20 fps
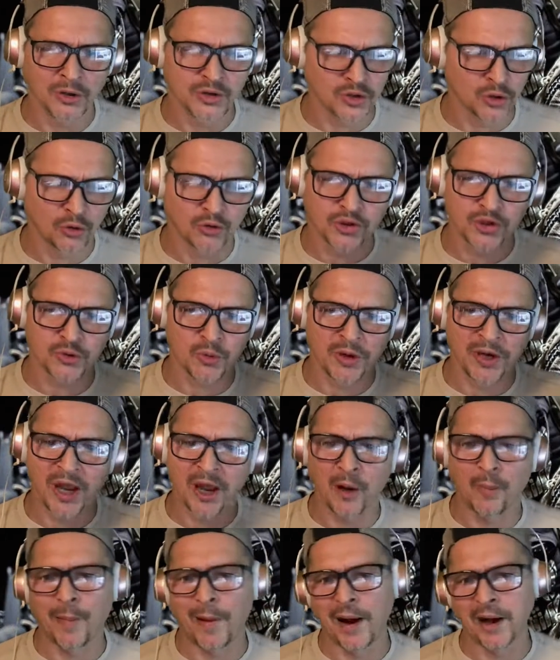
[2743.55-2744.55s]
uh, soldiers with
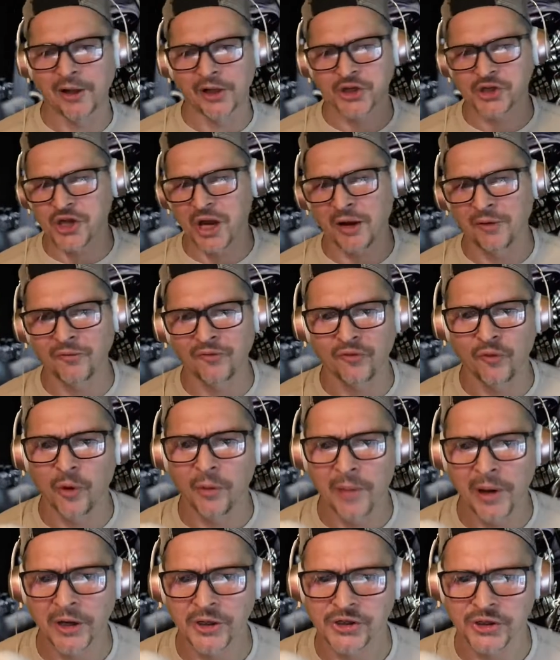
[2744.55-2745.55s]
nail polish out in
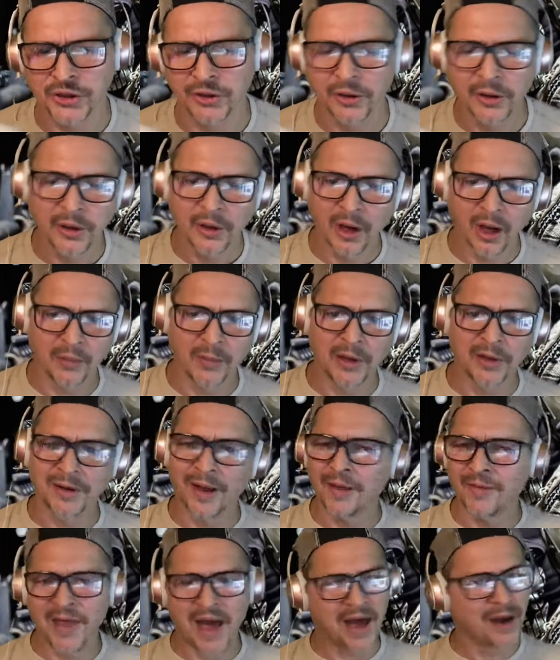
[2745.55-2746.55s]
formation. I mean,
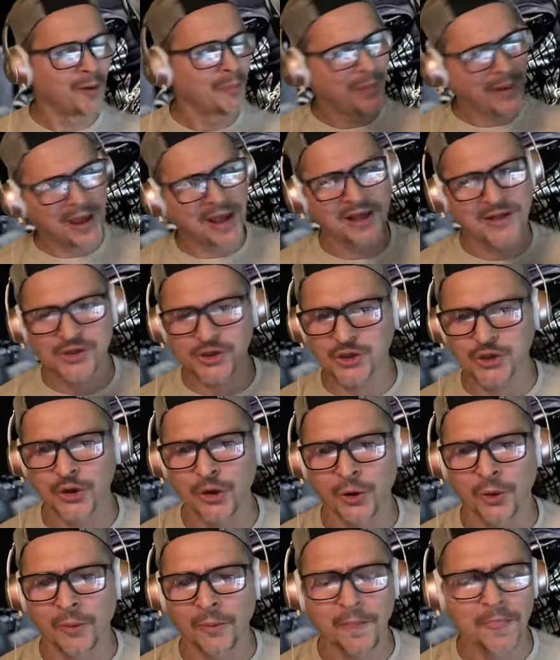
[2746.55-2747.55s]
and that'll pass
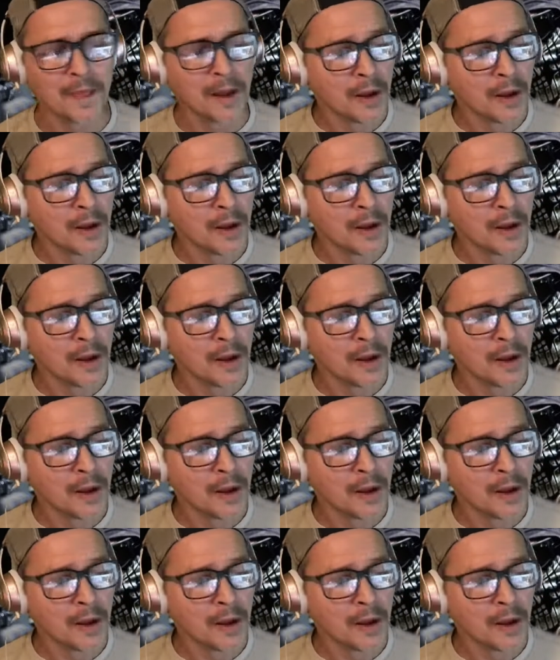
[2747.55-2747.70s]
too.